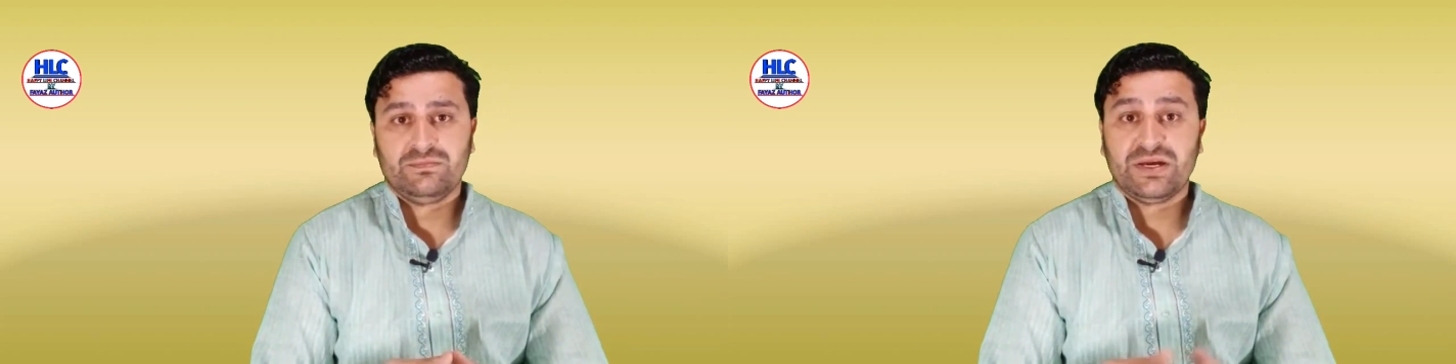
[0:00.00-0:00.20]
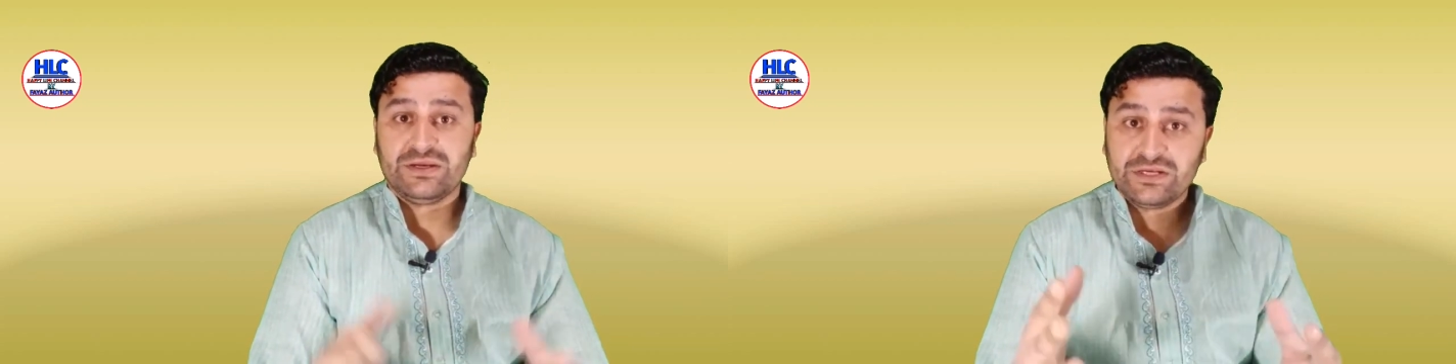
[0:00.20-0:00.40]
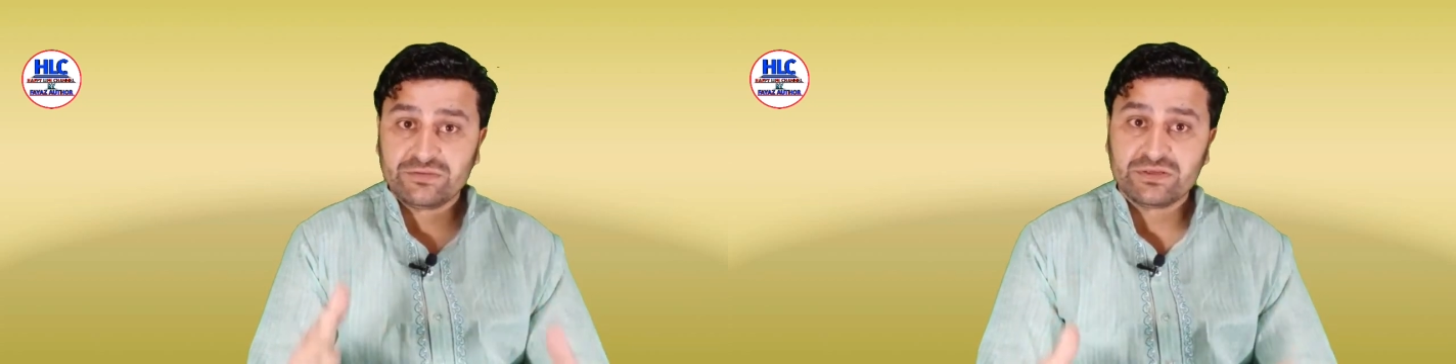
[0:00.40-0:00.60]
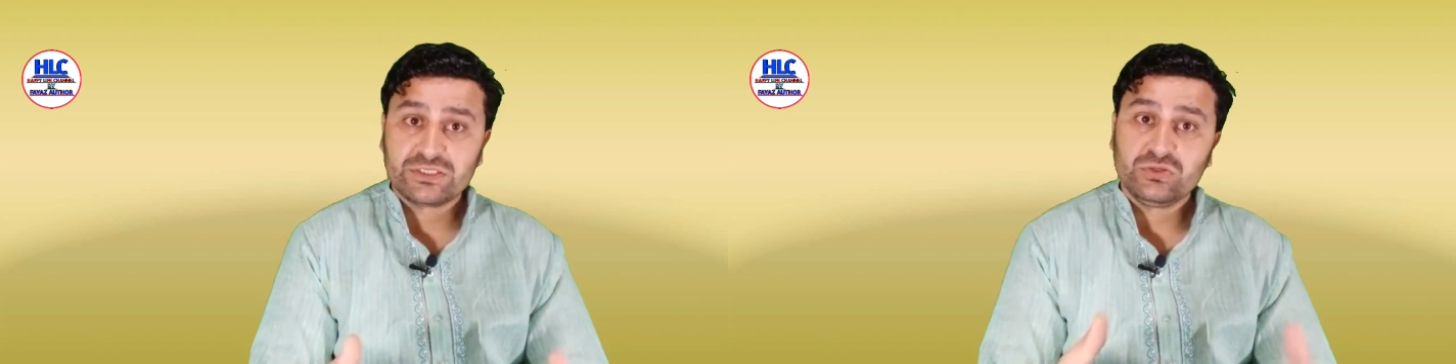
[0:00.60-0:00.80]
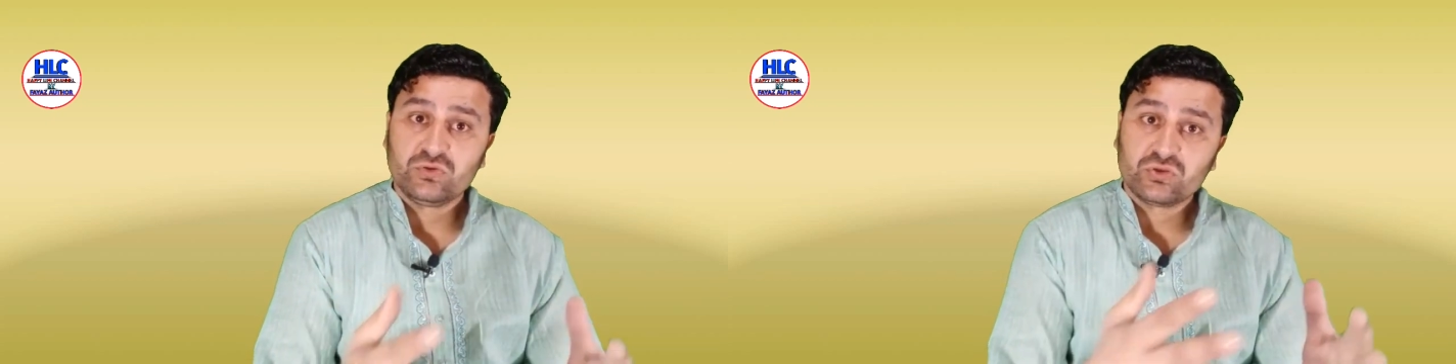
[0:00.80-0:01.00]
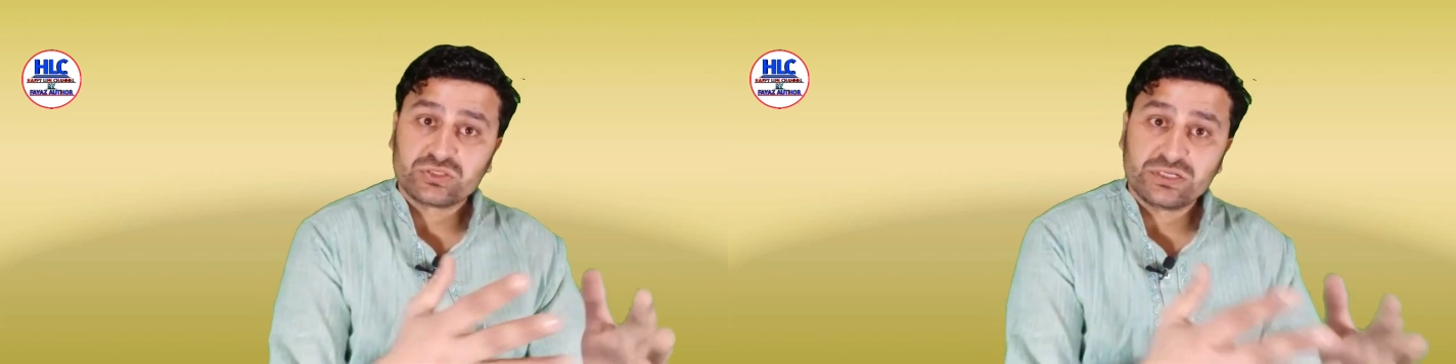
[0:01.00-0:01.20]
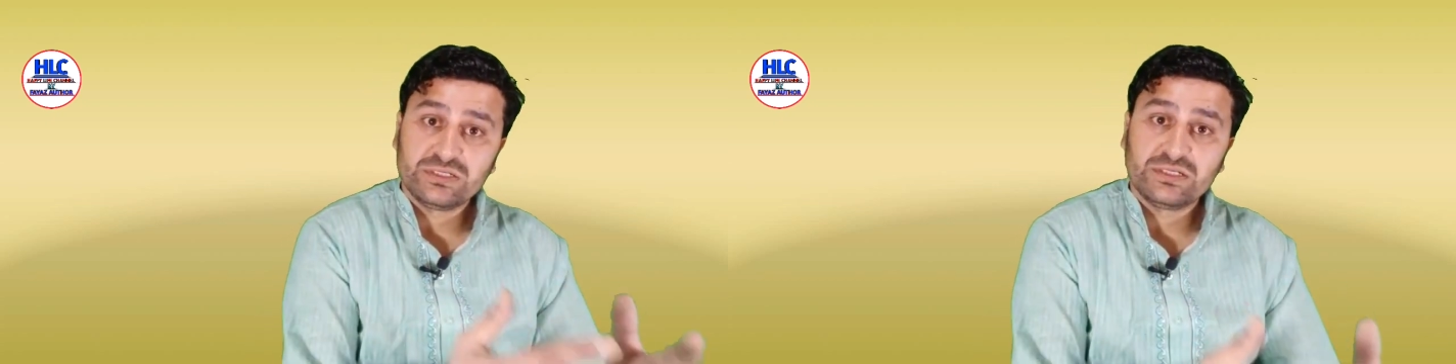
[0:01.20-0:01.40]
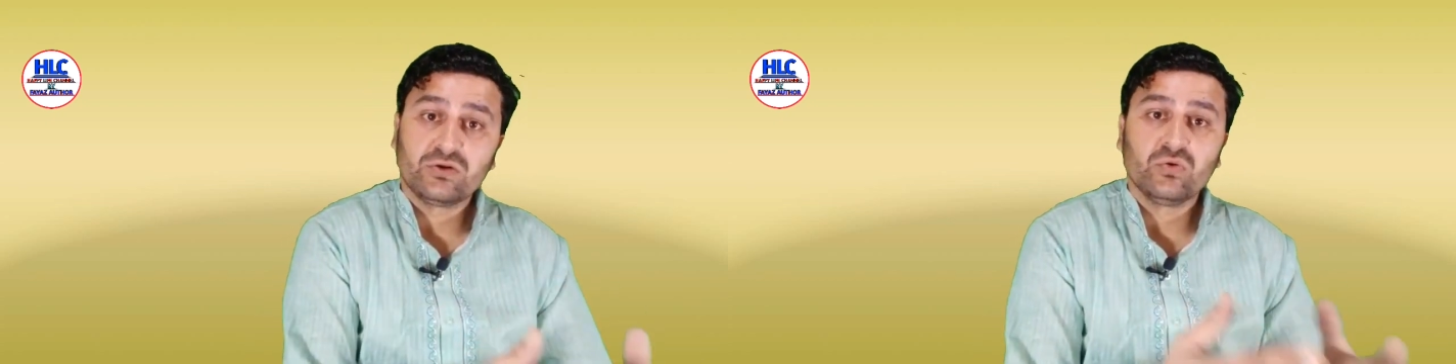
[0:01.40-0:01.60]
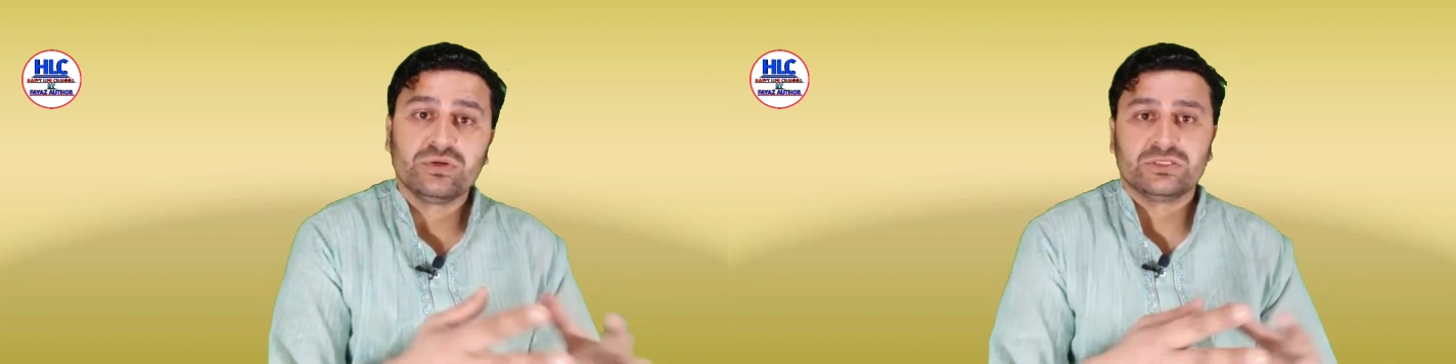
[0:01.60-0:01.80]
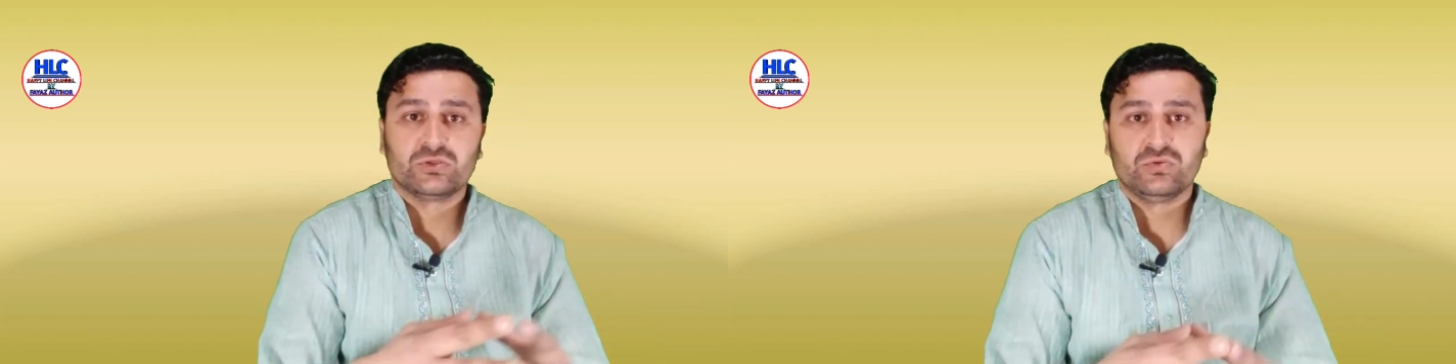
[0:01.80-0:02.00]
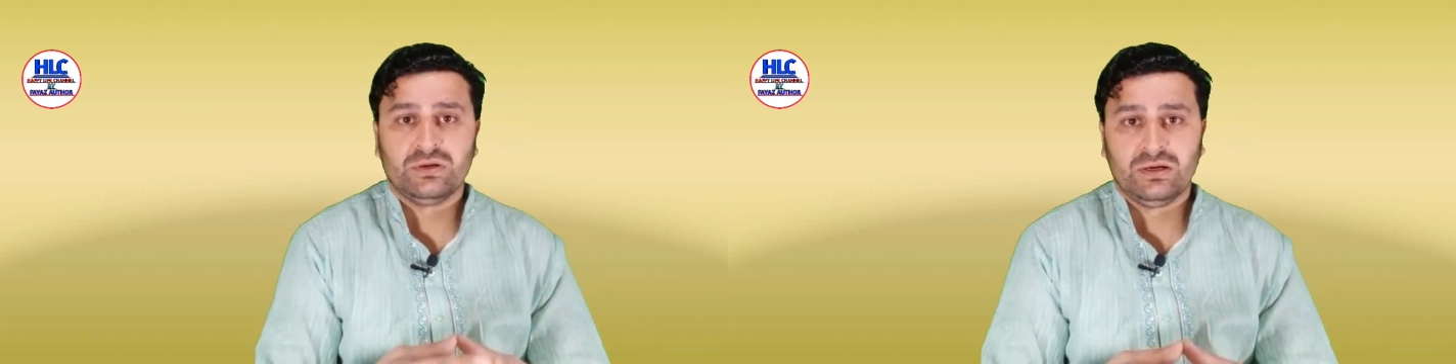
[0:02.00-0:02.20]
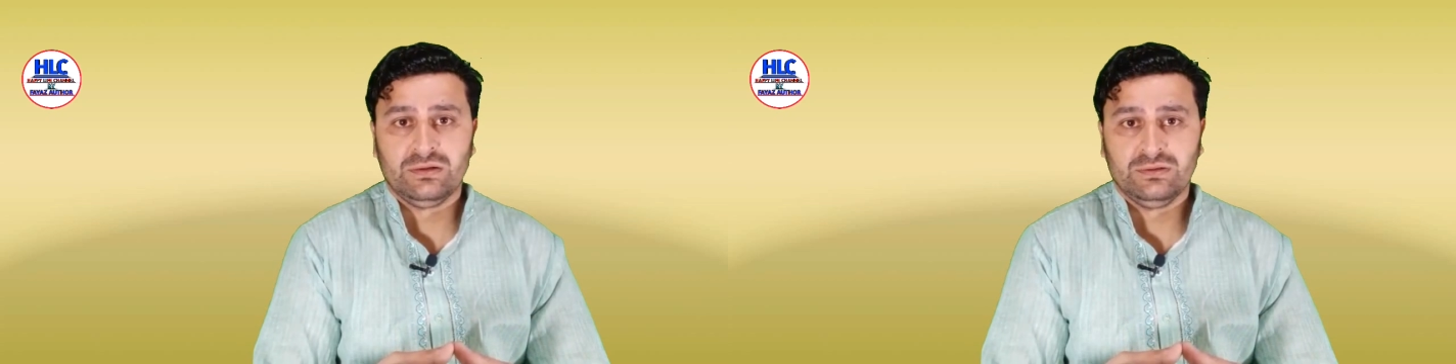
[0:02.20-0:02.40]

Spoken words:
I request you to study the glorious Quran.